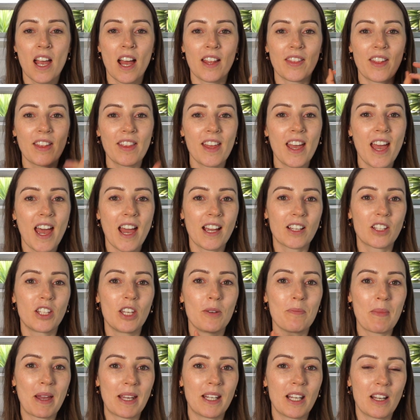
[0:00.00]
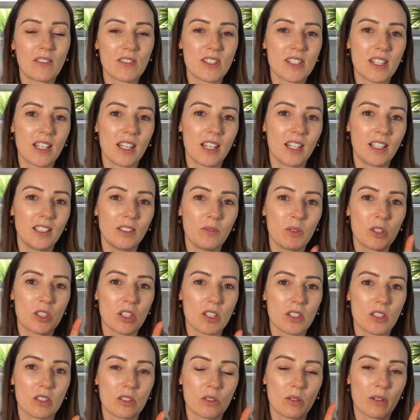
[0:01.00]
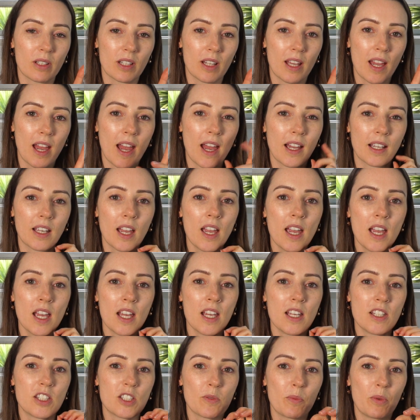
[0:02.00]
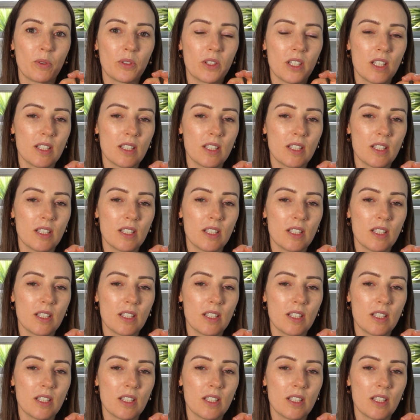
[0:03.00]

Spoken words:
another hack you may have seen, which is a toilet hack, is to put the